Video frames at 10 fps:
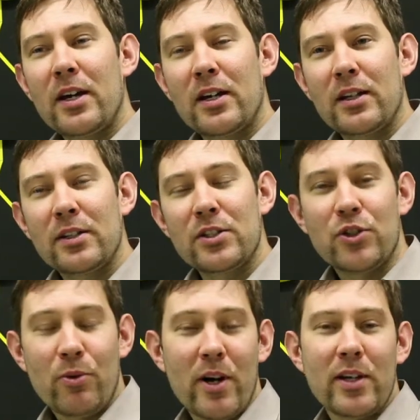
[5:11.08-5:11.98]
it is
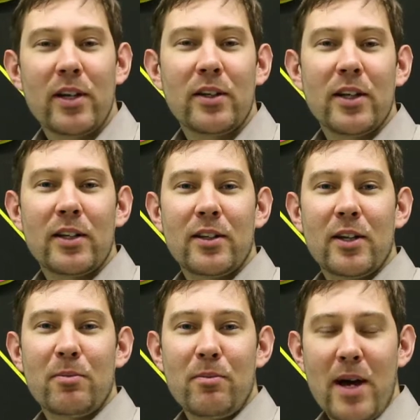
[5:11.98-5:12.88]
striking
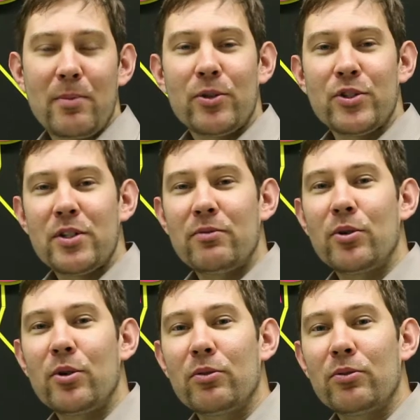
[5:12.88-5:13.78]
that mammals
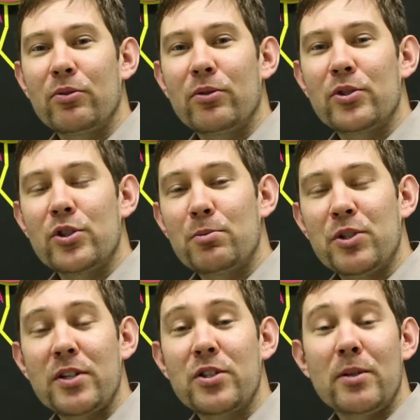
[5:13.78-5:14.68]
evolve
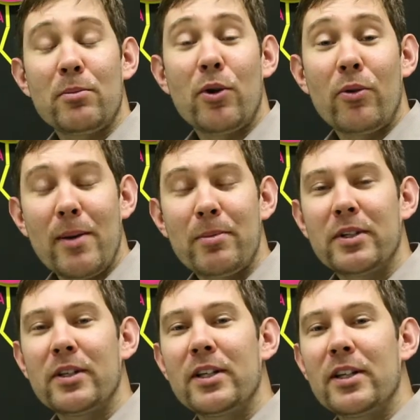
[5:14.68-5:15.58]
substantially more
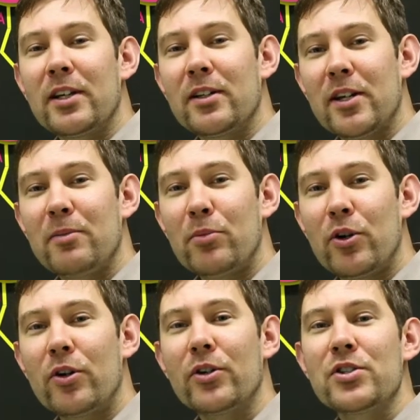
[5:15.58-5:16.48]
rapidly than
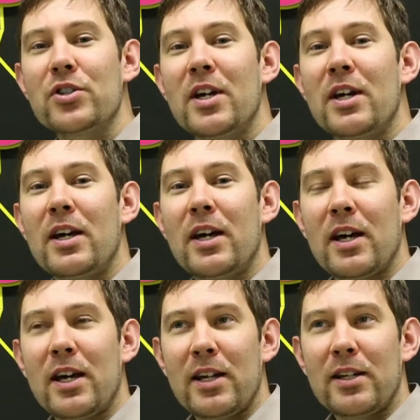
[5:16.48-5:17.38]
birds.
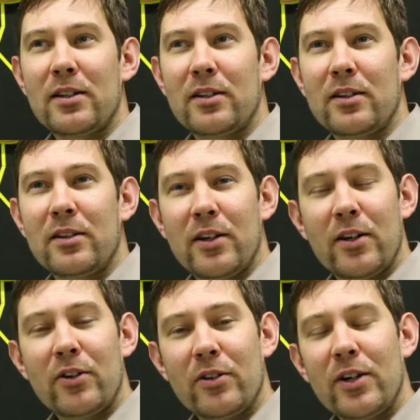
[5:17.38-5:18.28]
And
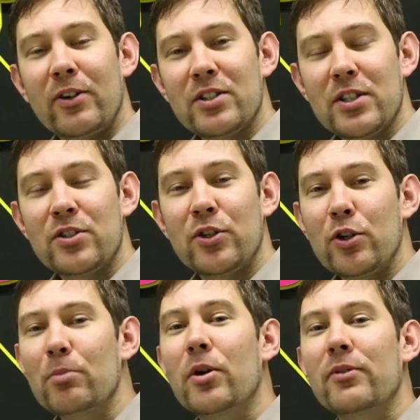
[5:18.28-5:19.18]
there exist a
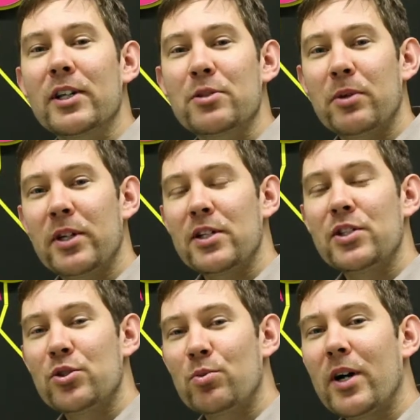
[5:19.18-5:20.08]
number of
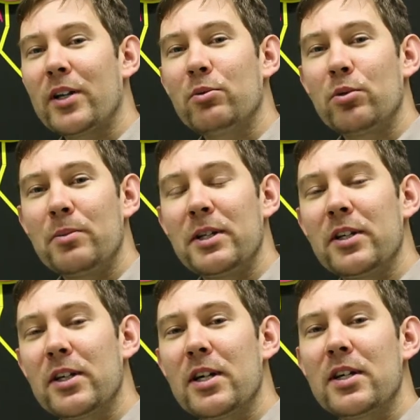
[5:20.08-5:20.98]
explanations why that would be the
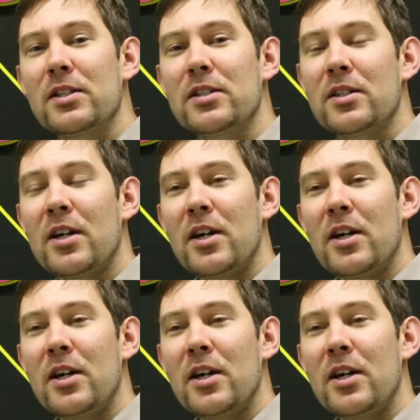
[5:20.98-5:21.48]
case.